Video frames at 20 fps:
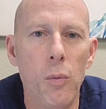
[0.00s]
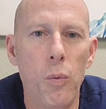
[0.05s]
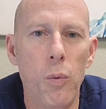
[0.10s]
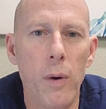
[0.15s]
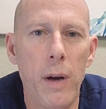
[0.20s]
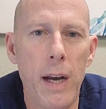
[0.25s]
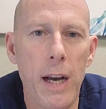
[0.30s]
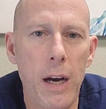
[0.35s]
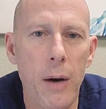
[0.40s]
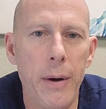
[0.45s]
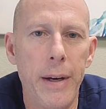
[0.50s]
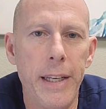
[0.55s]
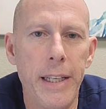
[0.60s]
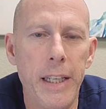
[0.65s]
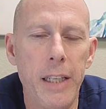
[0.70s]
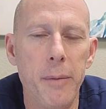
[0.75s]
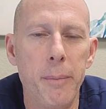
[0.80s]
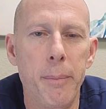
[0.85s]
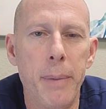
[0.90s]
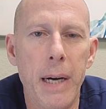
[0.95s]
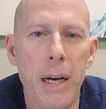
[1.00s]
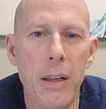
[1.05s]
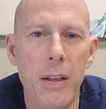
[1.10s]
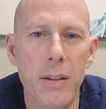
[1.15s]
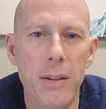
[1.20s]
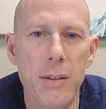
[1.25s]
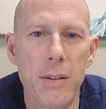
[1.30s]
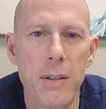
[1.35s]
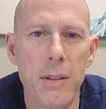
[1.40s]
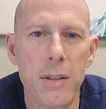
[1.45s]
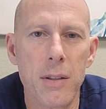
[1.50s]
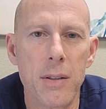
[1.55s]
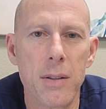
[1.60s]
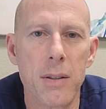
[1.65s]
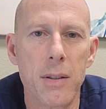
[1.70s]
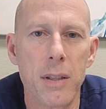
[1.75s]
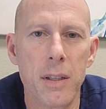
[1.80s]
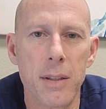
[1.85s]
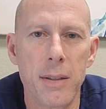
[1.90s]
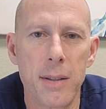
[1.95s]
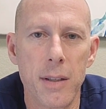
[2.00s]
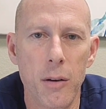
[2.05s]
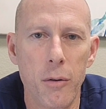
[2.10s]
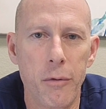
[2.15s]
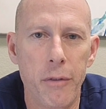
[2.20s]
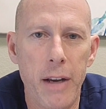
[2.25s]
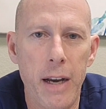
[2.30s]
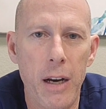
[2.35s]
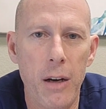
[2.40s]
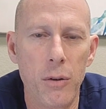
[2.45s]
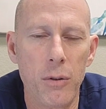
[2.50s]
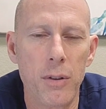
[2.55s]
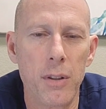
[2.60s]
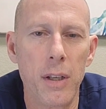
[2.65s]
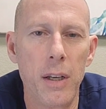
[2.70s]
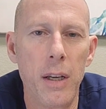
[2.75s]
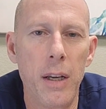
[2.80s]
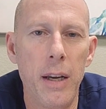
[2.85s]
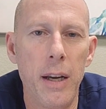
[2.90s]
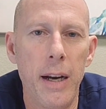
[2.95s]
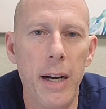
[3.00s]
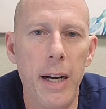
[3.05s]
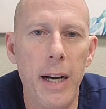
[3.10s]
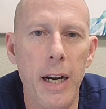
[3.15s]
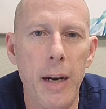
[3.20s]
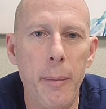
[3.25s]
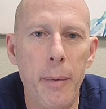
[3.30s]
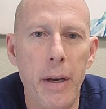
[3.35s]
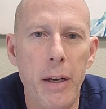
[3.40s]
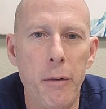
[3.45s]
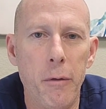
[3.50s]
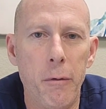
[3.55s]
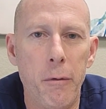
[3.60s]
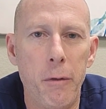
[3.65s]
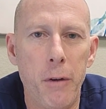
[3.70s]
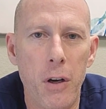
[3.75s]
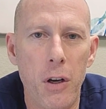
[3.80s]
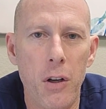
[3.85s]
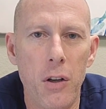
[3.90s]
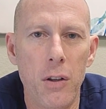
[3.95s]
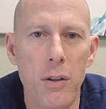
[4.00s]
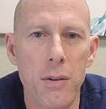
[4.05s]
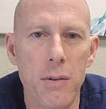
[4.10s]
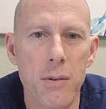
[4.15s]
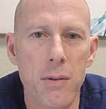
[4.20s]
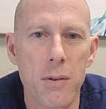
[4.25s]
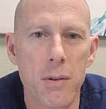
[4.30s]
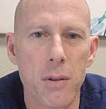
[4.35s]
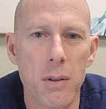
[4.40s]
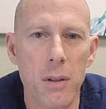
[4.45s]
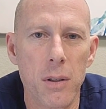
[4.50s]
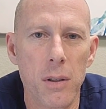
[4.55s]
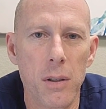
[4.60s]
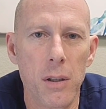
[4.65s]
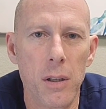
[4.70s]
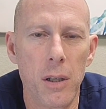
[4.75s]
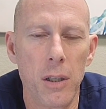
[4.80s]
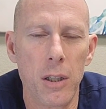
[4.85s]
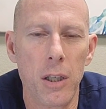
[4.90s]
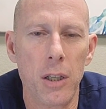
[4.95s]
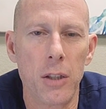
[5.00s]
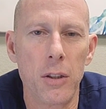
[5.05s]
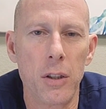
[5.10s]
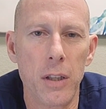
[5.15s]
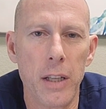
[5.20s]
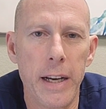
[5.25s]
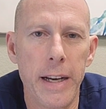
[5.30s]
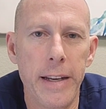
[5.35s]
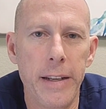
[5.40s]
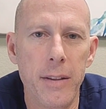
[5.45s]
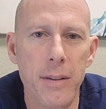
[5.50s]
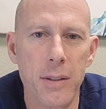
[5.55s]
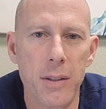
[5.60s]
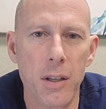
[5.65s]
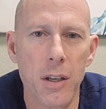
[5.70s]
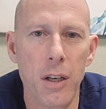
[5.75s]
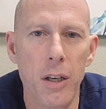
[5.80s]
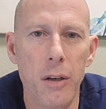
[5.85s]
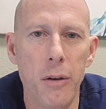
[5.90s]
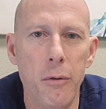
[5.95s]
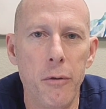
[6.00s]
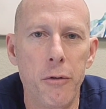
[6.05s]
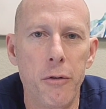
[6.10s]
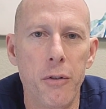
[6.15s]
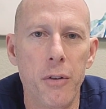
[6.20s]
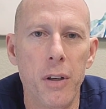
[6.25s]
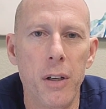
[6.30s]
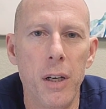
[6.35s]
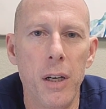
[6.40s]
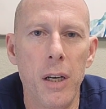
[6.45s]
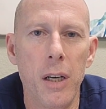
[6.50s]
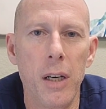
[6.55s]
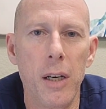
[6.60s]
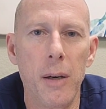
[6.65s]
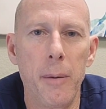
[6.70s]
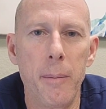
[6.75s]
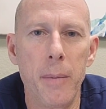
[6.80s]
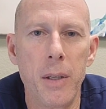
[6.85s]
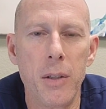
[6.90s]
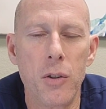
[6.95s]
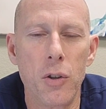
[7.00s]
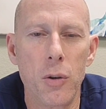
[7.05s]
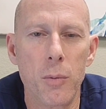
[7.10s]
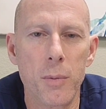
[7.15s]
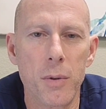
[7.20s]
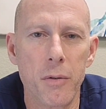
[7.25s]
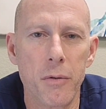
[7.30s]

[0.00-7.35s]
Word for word: how I eat balances itself out um, and falls along the lines of, um, in terms